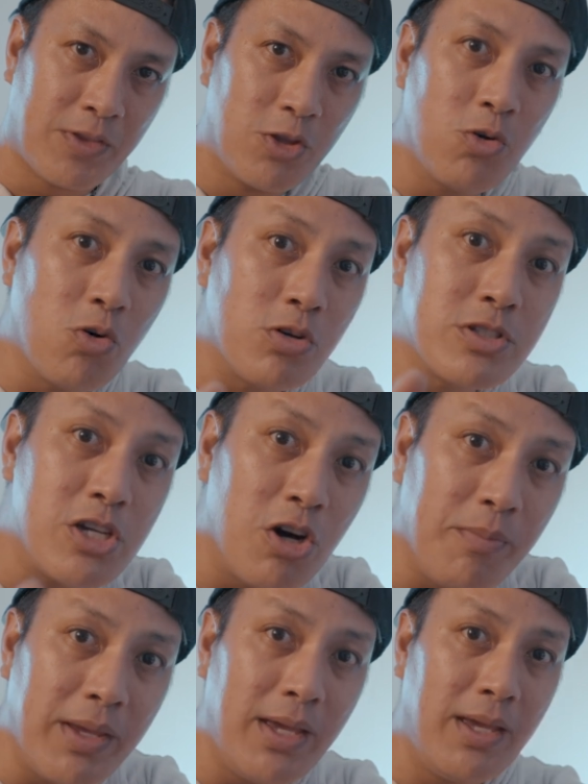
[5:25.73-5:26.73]
You gonna
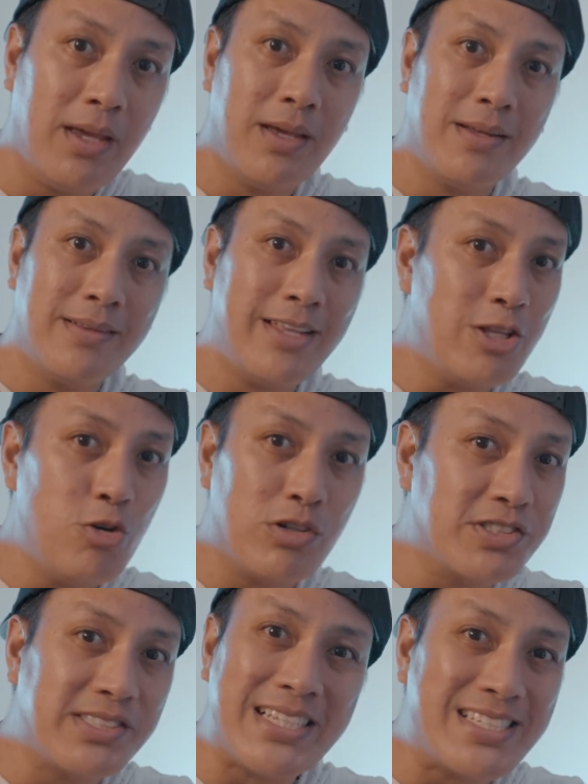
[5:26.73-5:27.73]
tell me that your
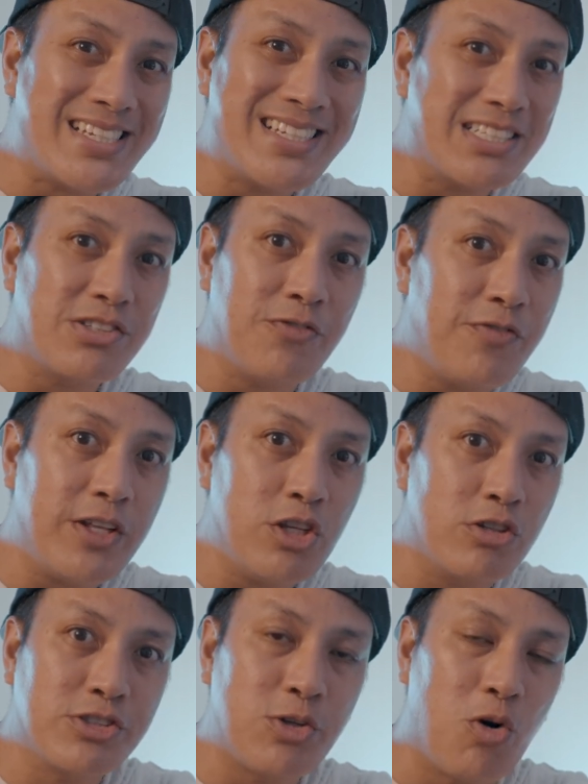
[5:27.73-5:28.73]
stitching doesn't fit
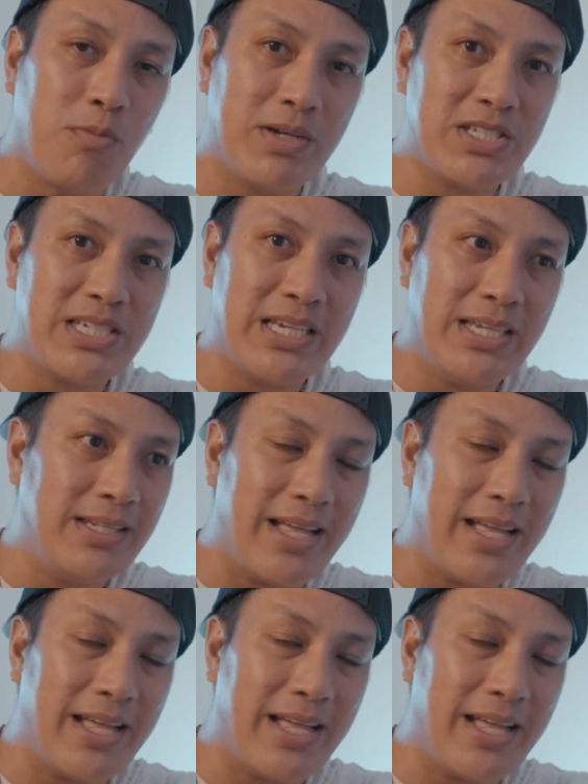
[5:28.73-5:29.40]
your sewing machine,